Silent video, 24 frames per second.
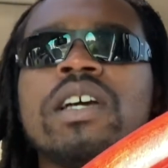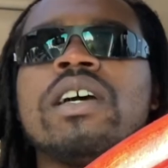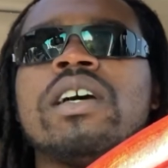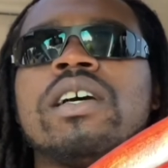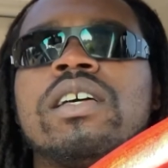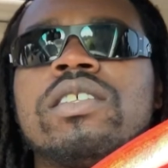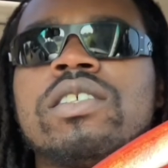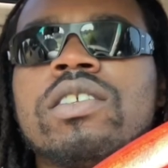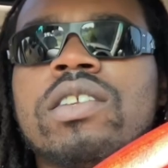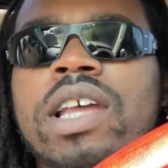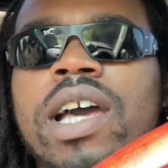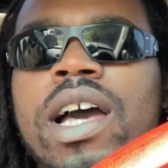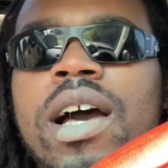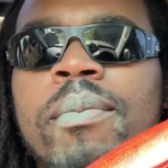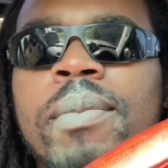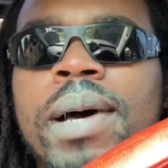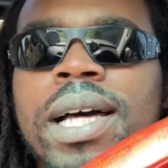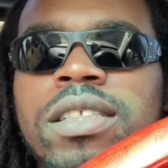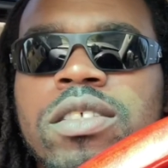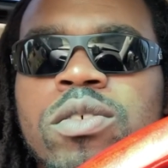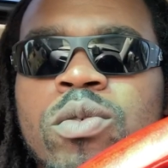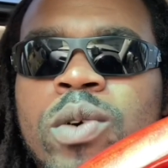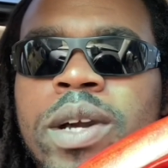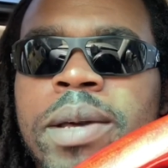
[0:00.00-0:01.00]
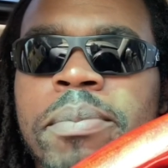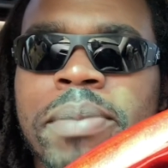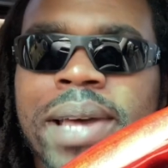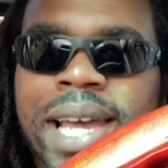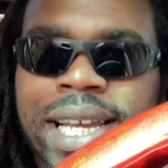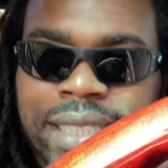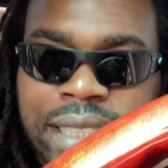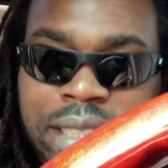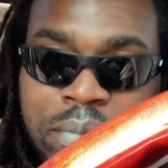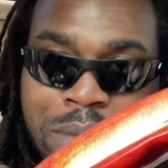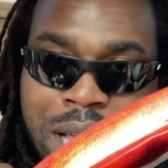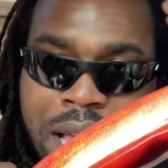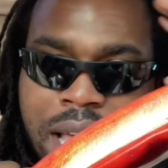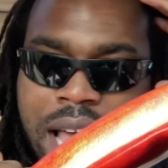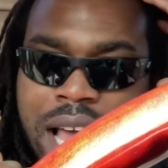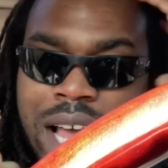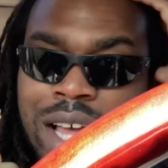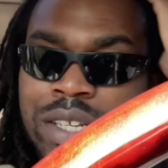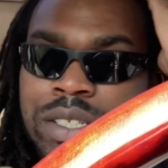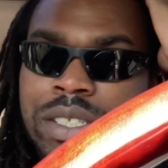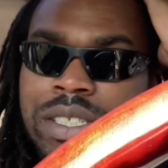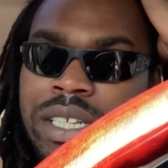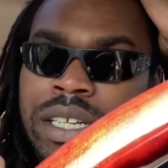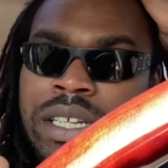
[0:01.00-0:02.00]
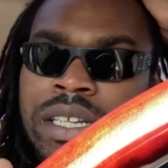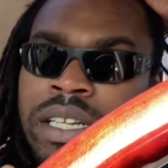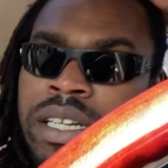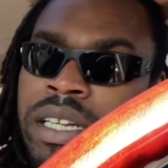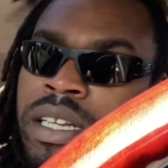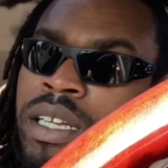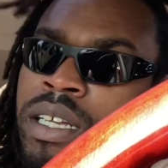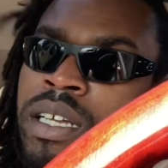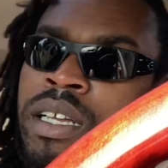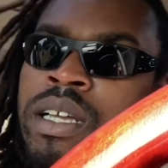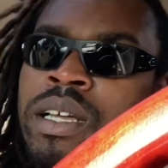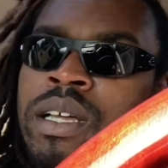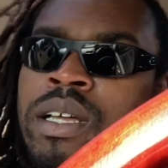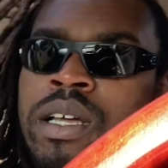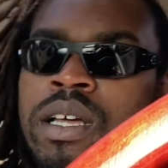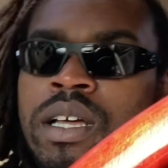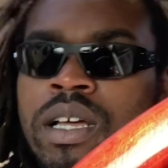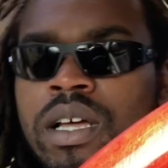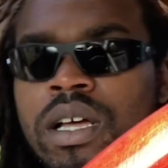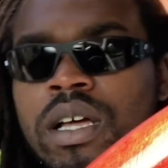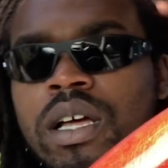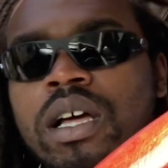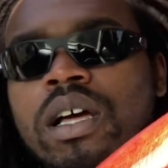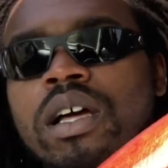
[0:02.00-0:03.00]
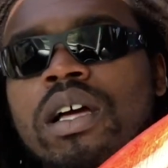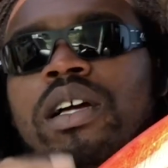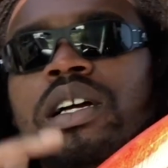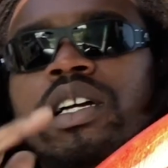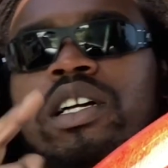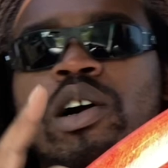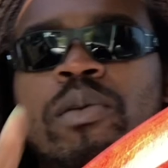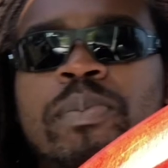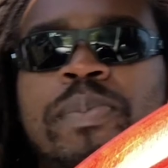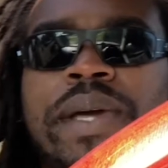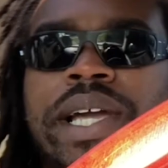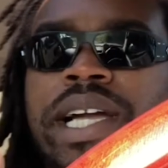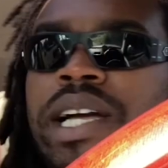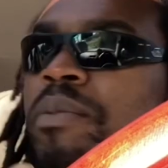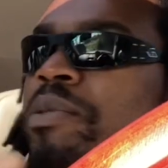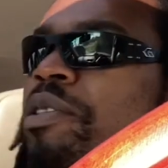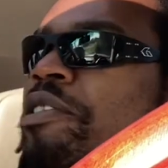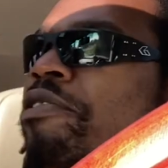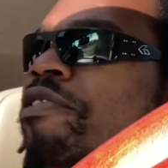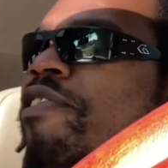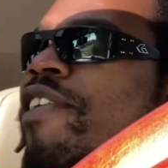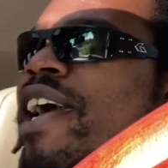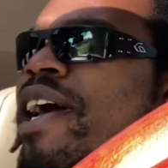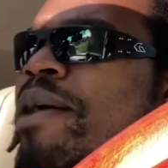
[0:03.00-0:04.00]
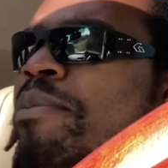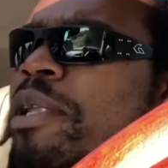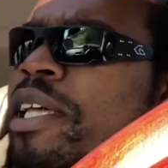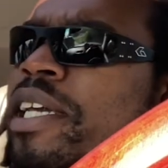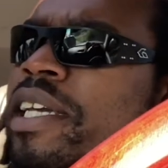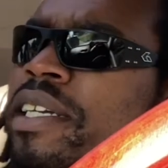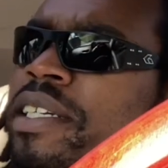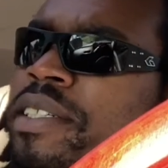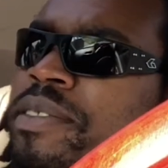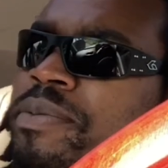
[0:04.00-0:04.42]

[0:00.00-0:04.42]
So now I'm about to whip back to my house, go pick up the family.